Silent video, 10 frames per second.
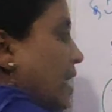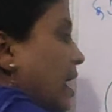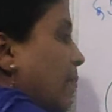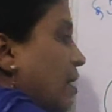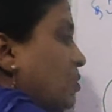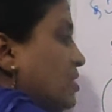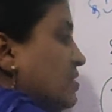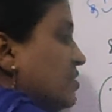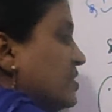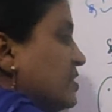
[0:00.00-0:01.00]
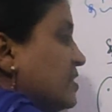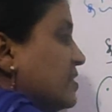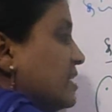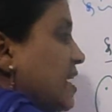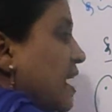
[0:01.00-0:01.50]
Above the synergids
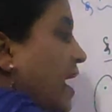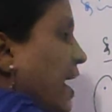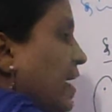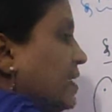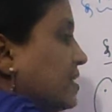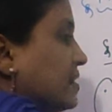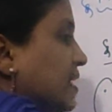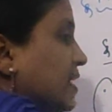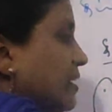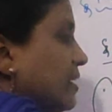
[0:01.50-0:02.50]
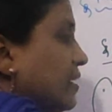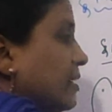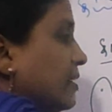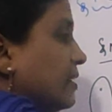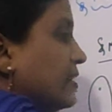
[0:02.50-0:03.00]
is the egg cell.
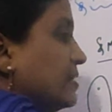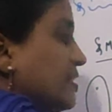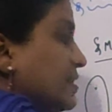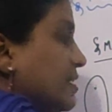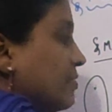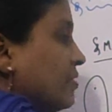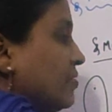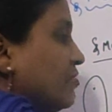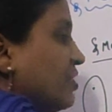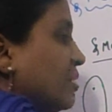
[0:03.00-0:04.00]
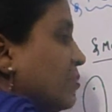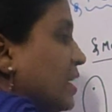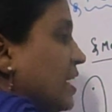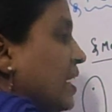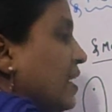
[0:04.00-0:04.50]
This is our
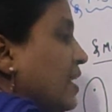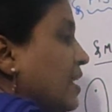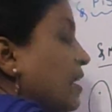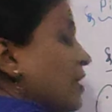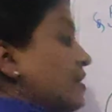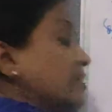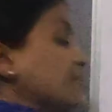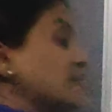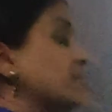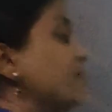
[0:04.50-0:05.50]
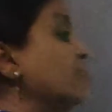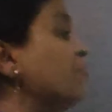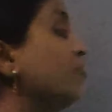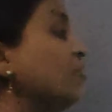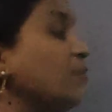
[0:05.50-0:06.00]
female
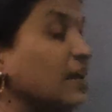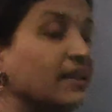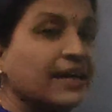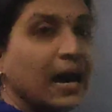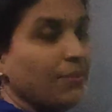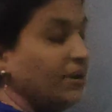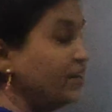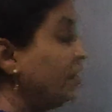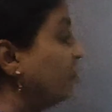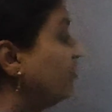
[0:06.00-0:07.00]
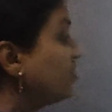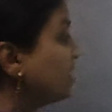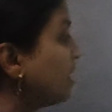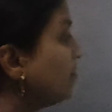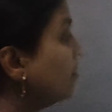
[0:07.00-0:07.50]
gamete, which
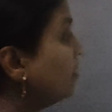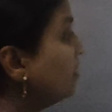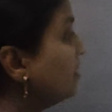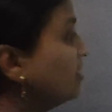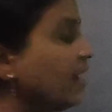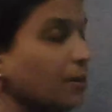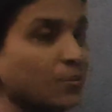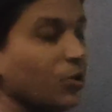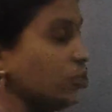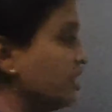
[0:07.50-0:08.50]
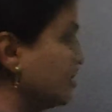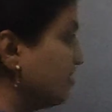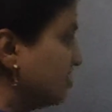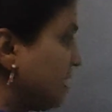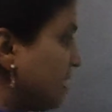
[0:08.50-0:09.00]
is embedded in the embryo sac.
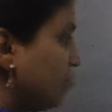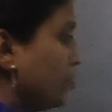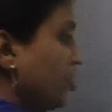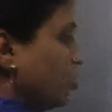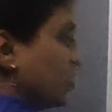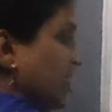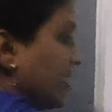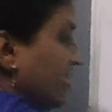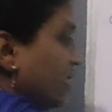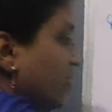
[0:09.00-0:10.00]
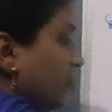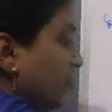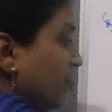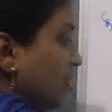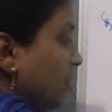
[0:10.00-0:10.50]
This is the embryo sac, the
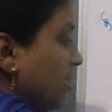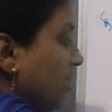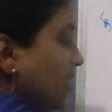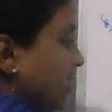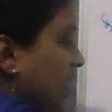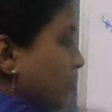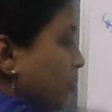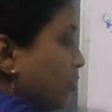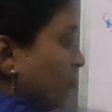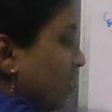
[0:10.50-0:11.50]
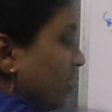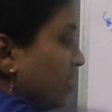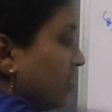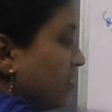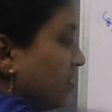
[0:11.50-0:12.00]
female gametophyte.